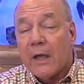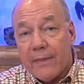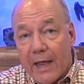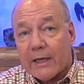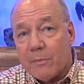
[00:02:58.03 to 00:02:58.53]

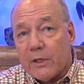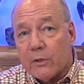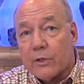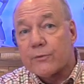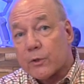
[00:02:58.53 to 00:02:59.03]
that can be
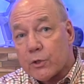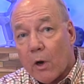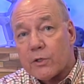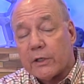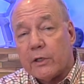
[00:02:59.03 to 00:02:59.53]
used for
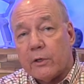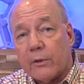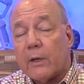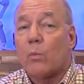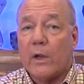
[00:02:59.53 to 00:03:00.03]
charging the
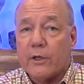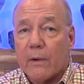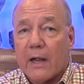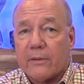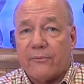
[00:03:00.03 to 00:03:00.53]
unit when you're
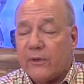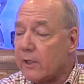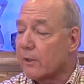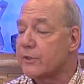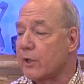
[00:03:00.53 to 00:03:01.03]
out in the
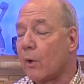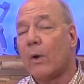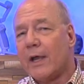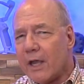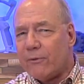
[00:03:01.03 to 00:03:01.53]
field. So
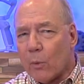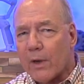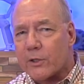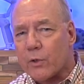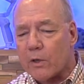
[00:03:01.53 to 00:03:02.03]
if you
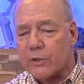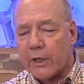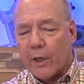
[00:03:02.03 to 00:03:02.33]
want to charge it at